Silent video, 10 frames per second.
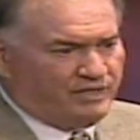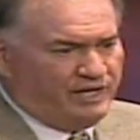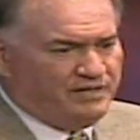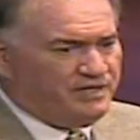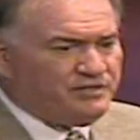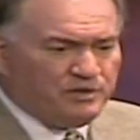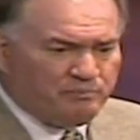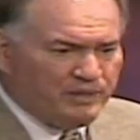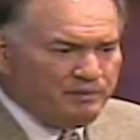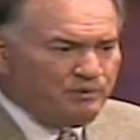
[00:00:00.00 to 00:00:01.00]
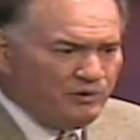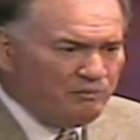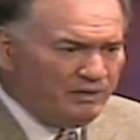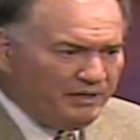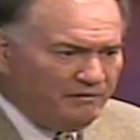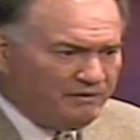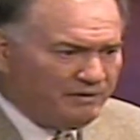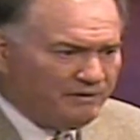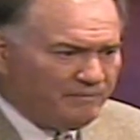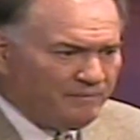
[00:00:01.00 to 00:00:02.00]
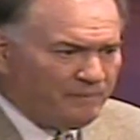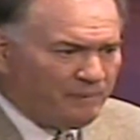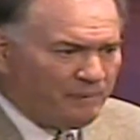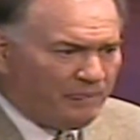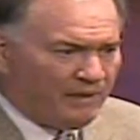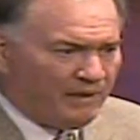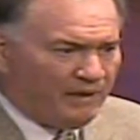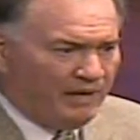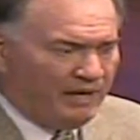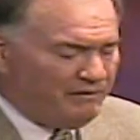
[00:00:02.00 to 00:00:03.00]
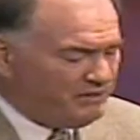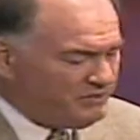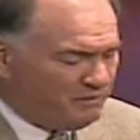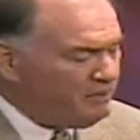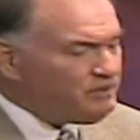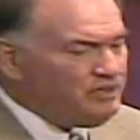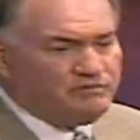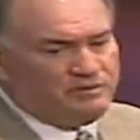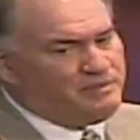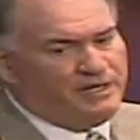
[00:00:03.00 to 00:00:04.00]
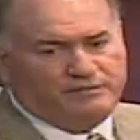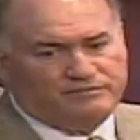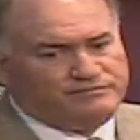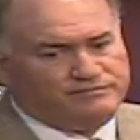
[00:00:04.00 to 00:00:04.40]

And yet there are people who believe it. And they say, well, it doesn't really matter.